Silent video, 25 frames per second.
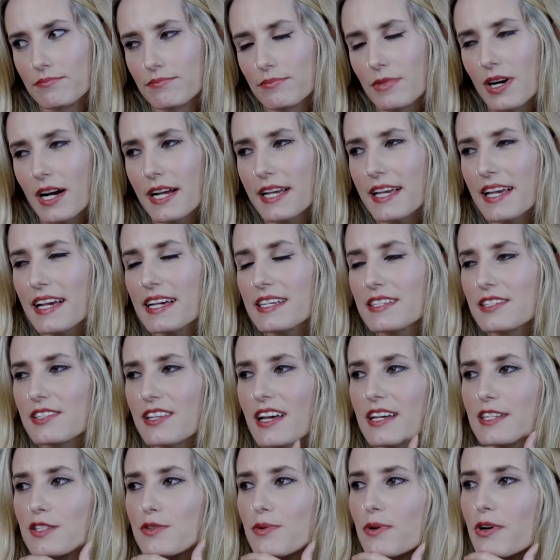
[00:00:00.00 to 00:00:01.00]
I guess
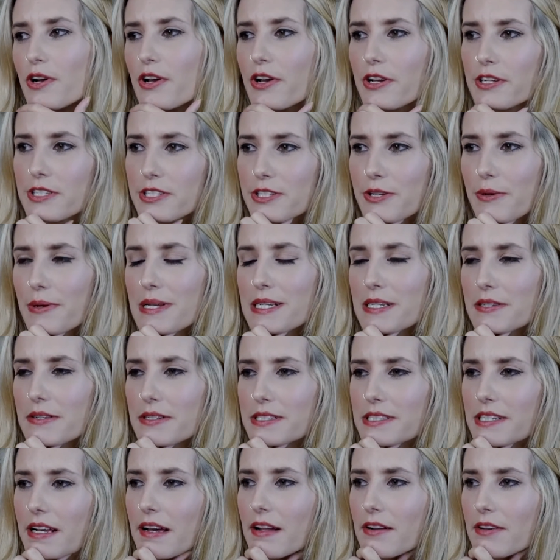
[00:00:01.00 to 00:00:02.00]
that's what hooks you into a
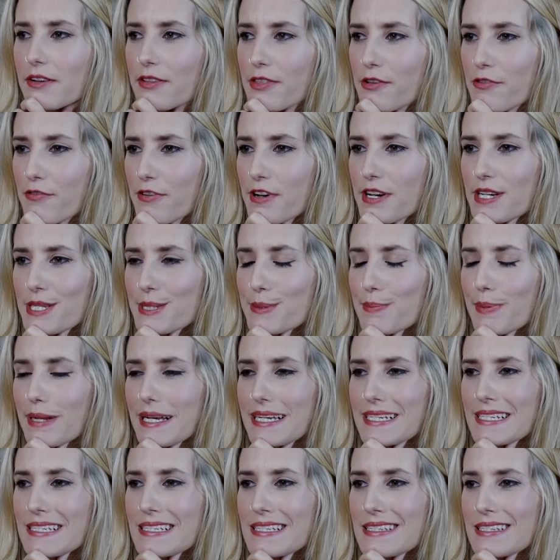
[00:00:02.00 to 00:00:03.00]
channel in the first
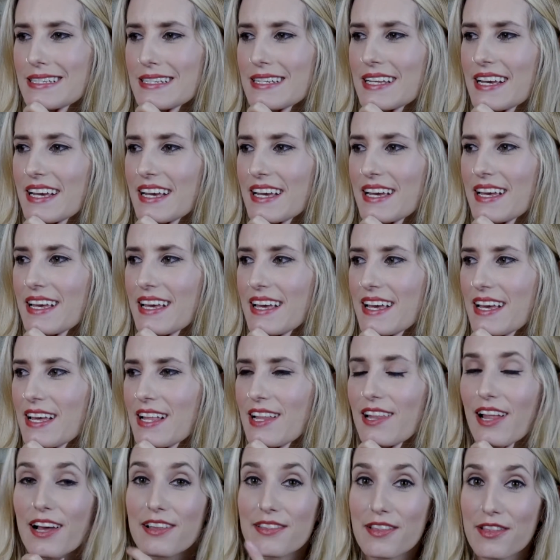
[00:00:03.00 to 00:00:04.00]
place, isn't it?
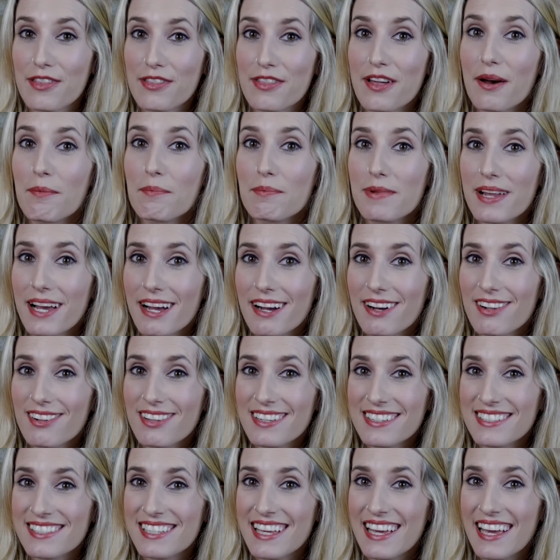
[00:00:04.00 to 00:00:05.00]
Like, the thumbnail is